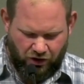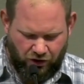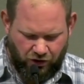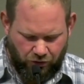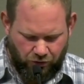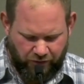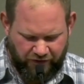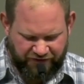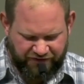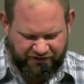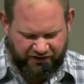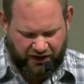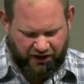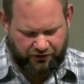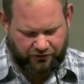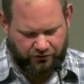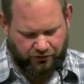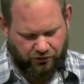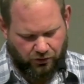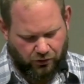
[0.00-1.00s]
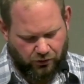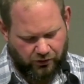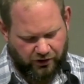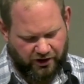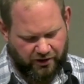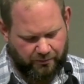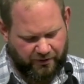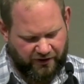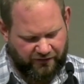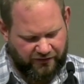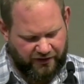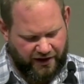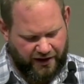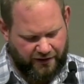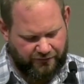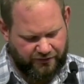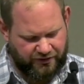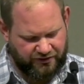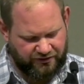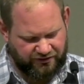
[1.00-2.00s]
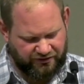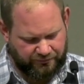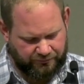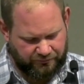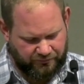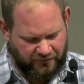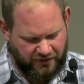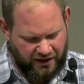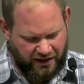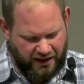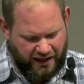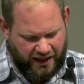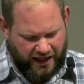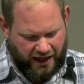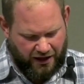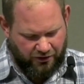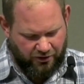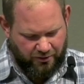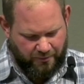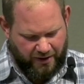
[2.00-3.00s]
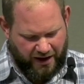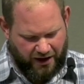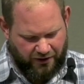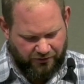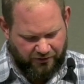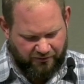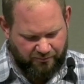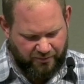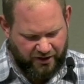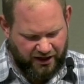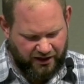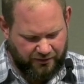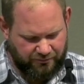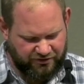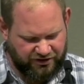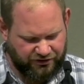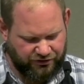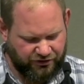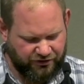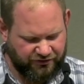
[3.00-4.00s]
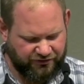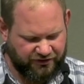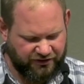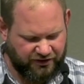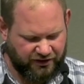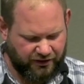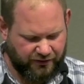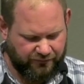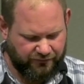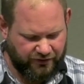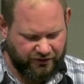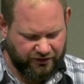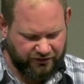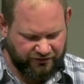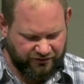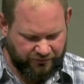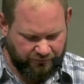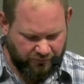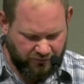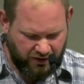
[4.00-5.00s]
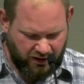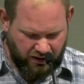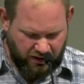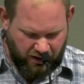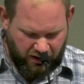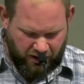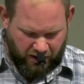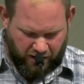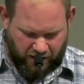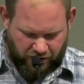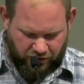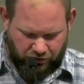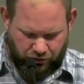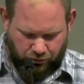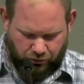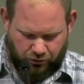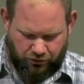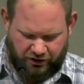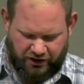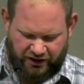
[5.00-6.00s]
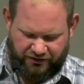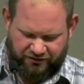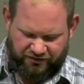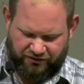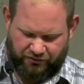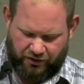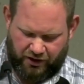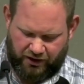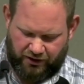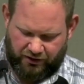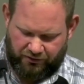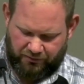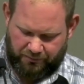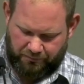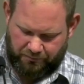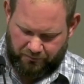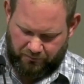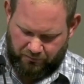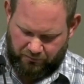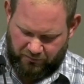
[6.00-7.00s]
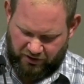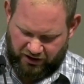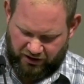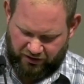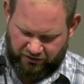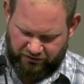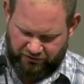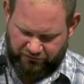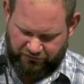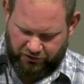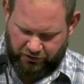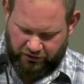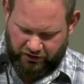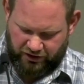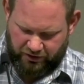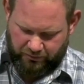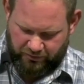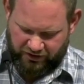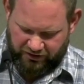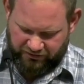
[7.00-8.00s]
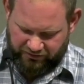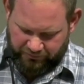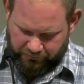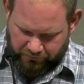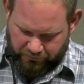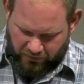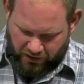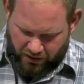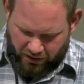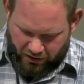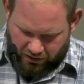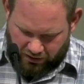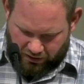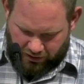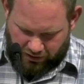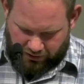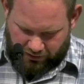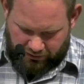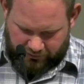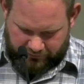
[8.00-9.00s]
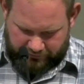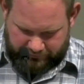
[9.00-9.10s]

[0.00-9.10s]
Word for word: who have set your glory above the heavens. Out of the mouth of babes and nursing infants, uh, you ordain strength because of your enemies, uh,